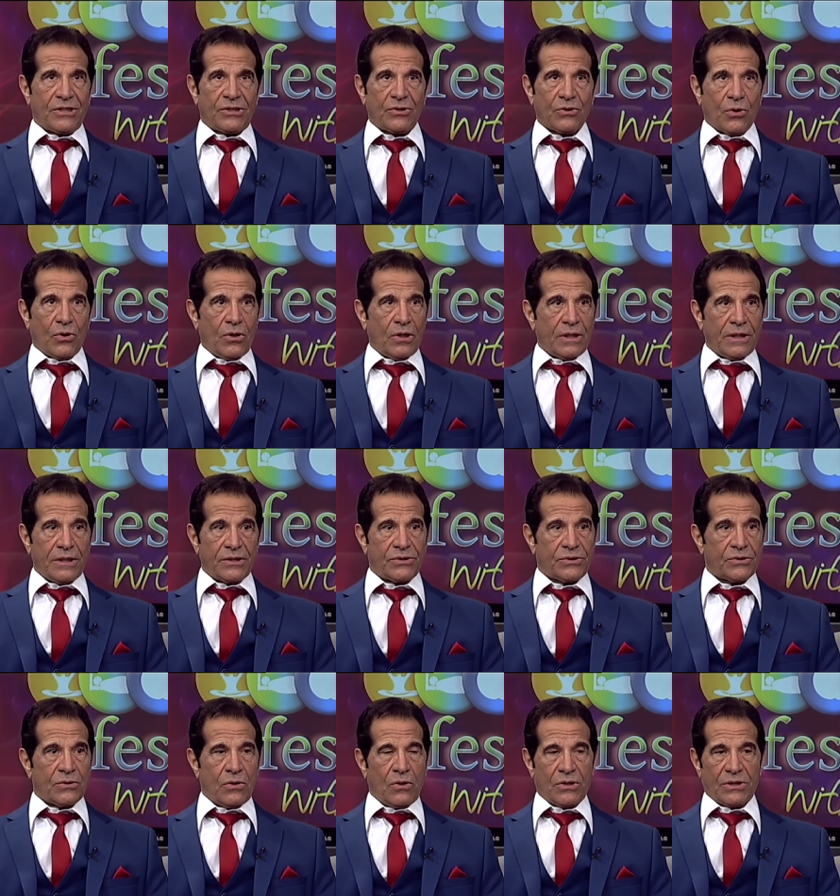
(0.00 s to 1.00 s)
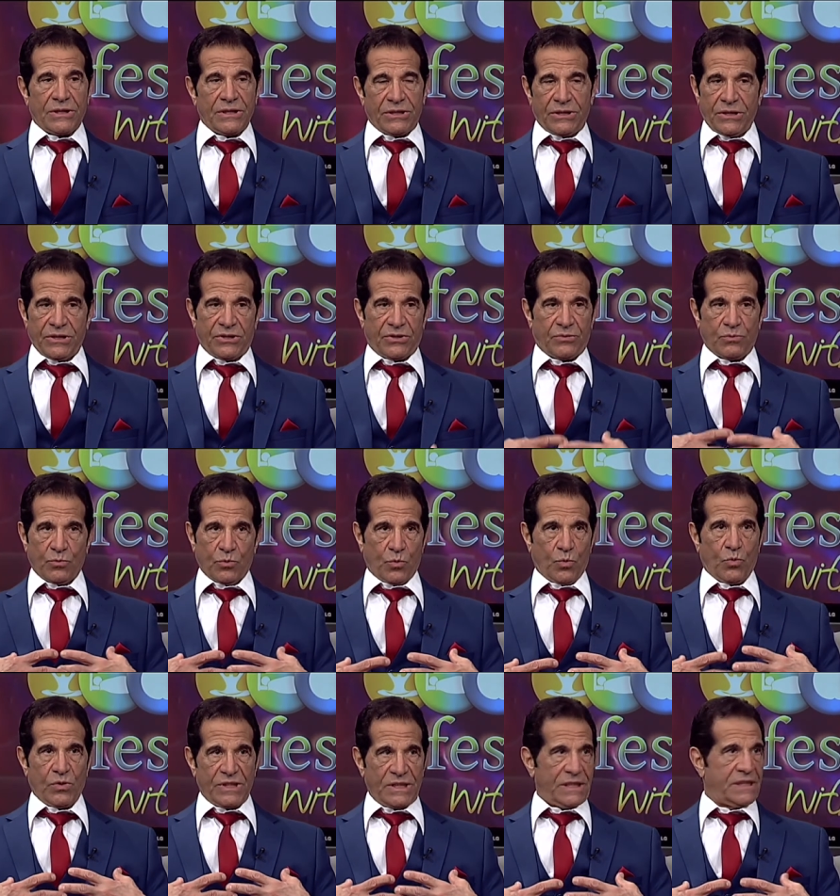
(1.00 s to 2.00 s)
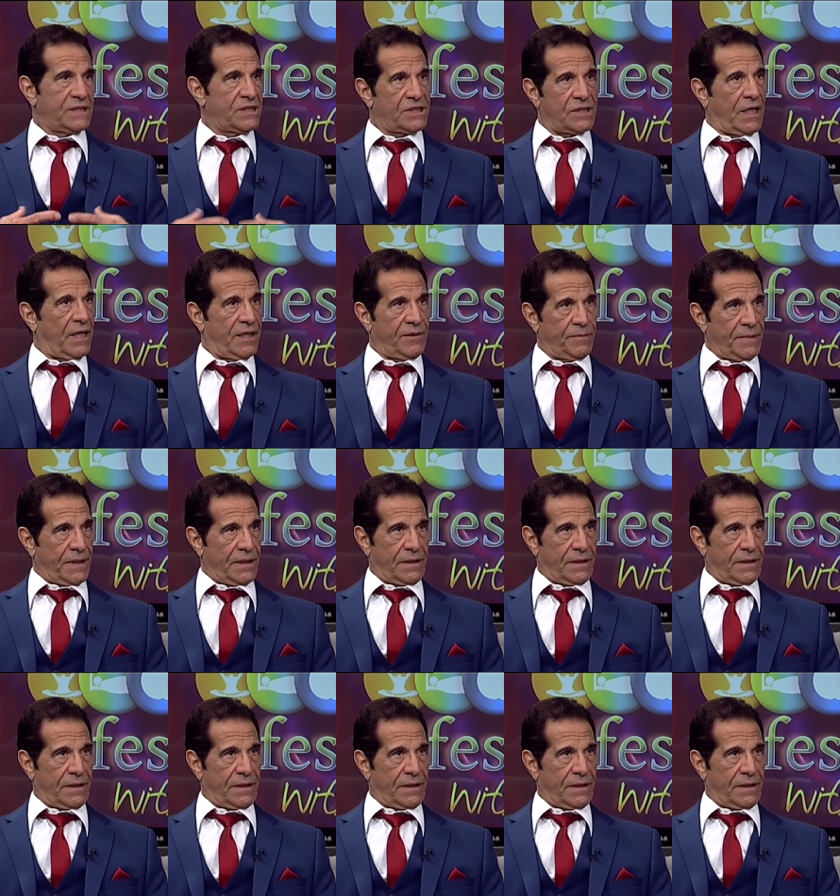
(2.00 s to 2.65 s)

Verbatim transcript: to all of his songs, it just was inside me.